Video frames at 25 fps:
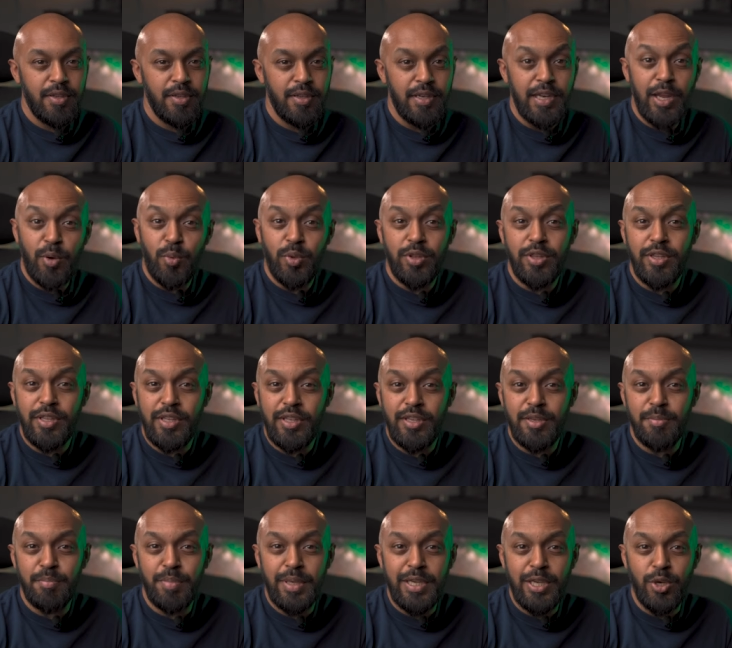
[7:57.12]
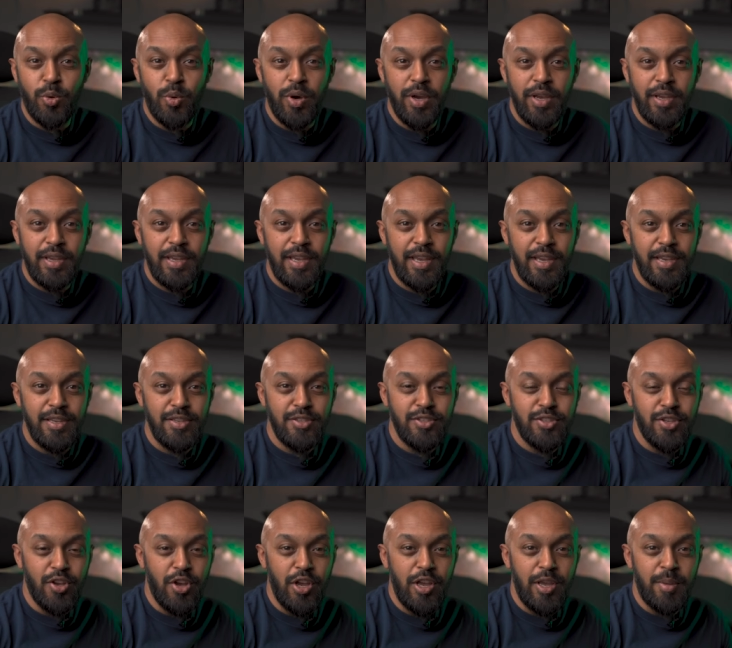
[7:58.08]
Now with the Be Quiet case,
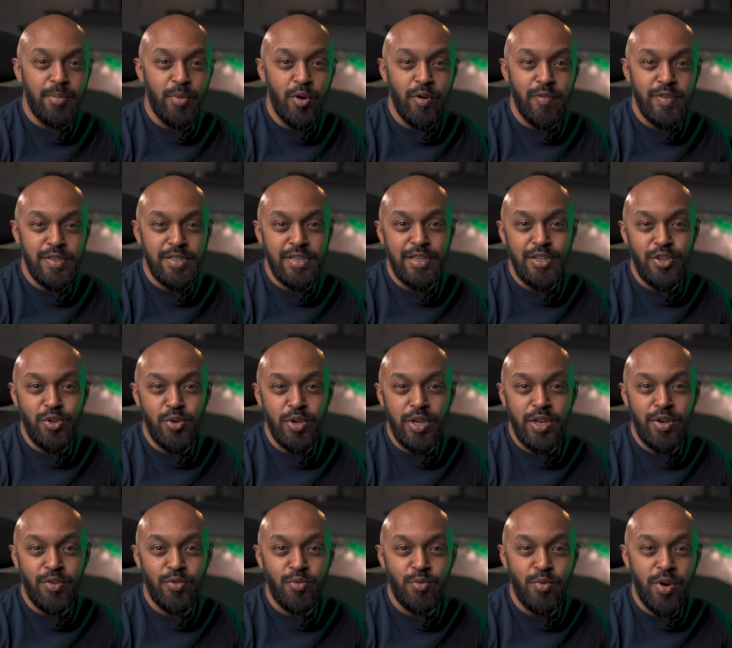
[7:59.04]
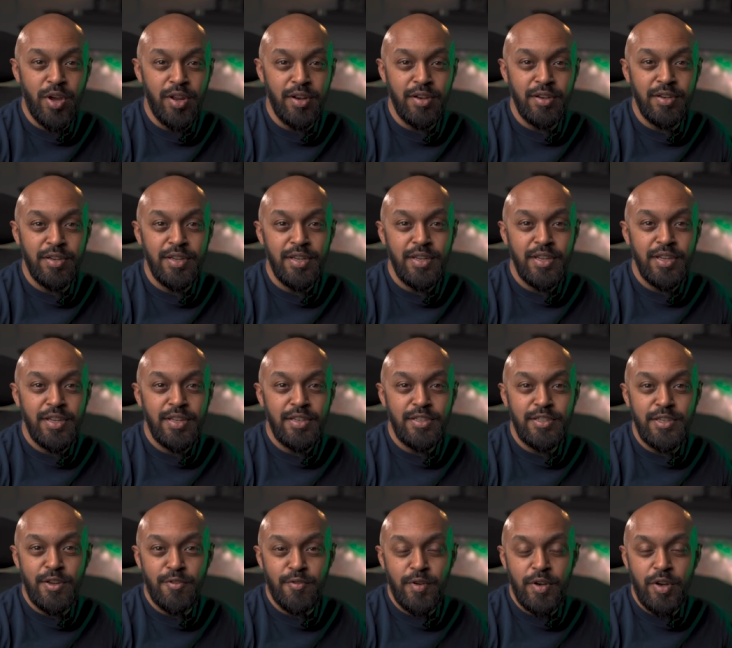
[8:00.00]
um, obviously you can run
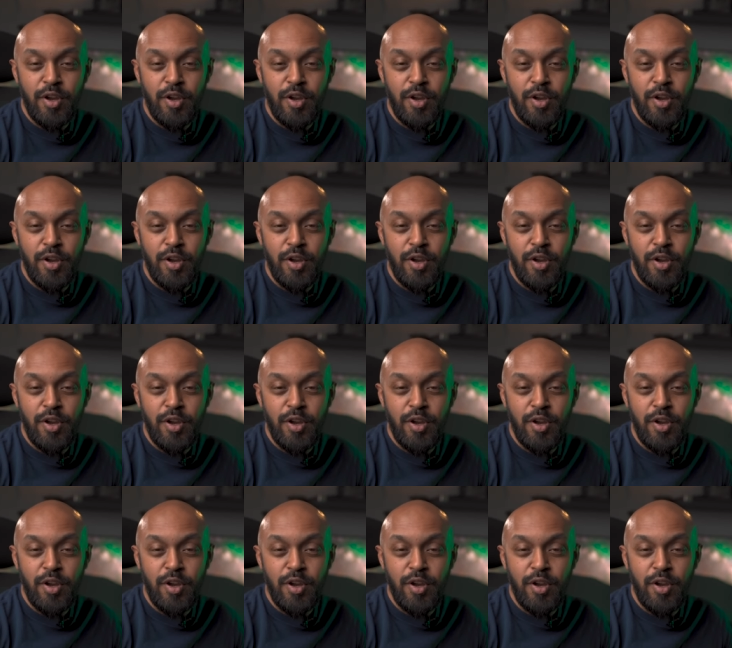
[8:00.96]
different